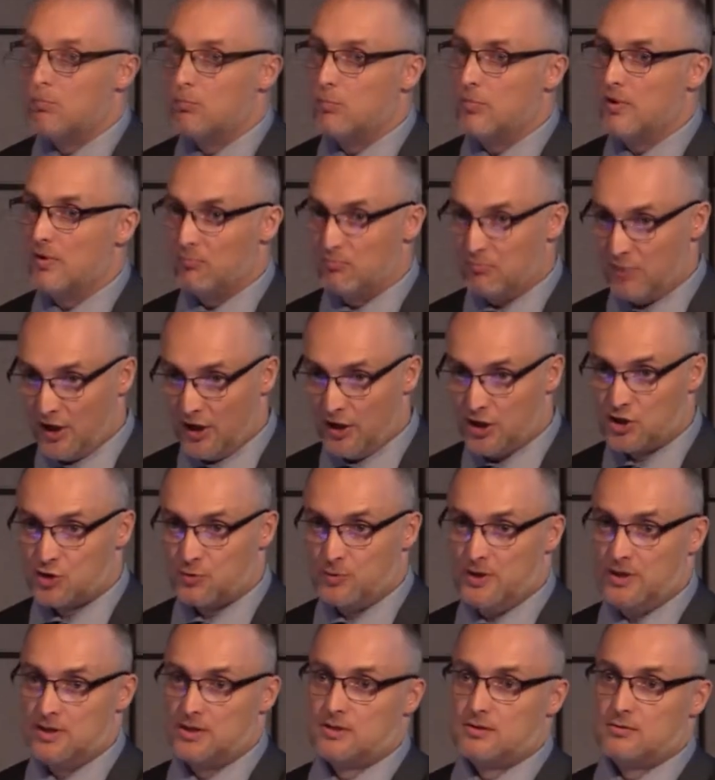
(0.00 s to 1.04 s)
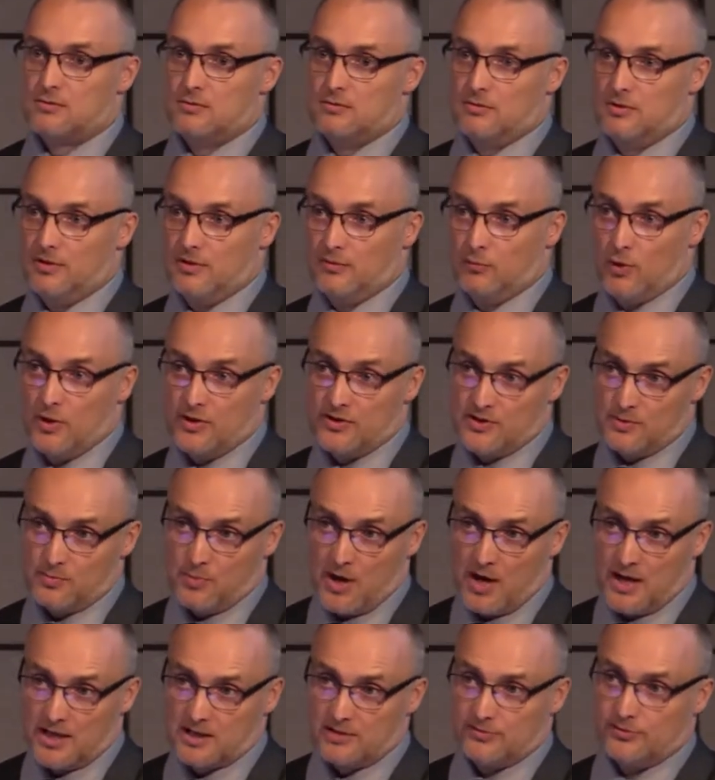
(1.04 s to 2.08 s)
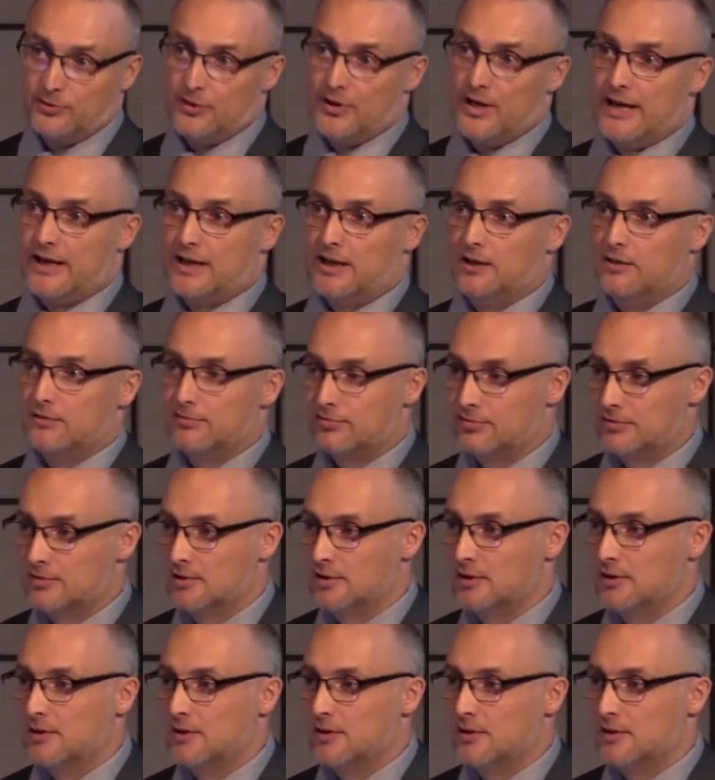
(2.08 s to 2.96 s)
We have punishment. Was it positive or negative?